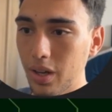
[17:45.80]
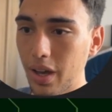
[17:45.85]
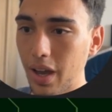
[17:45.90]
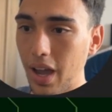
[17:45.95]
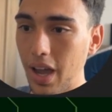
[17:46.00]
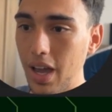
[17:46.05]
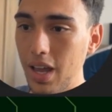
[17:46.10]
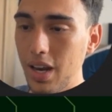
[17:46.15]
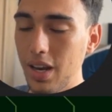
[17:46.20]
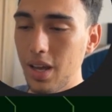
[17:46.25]

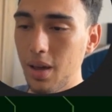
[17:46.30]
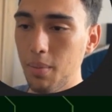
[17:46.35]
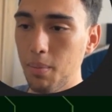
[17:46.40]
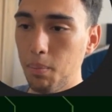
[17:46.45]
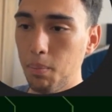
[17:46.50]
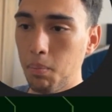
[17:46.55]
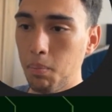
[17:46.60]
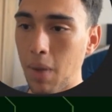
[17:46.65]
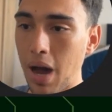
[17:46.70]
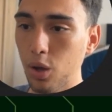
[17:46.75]
and then
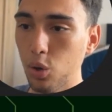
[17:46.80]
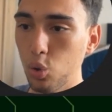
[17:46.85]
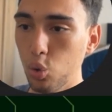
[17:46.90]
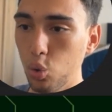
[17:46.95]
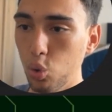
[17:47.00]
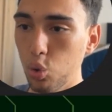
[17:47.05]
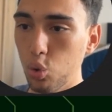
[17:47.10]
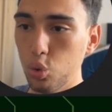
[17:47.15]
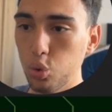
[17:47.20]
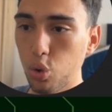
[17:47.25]

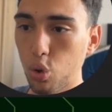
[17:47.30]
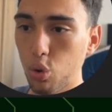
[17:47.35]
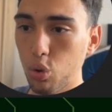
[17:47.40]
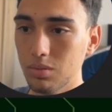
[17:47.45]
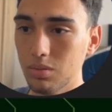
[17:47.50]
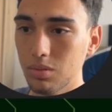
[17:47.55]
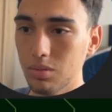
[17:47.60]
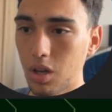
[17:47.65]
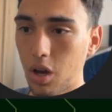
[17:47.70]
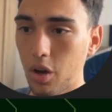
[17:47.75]
magluluto.
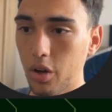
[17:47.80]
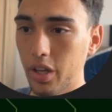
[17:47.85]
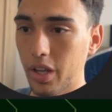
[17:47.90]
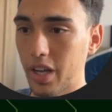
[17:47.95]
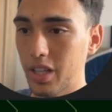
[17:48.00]
Okay, that's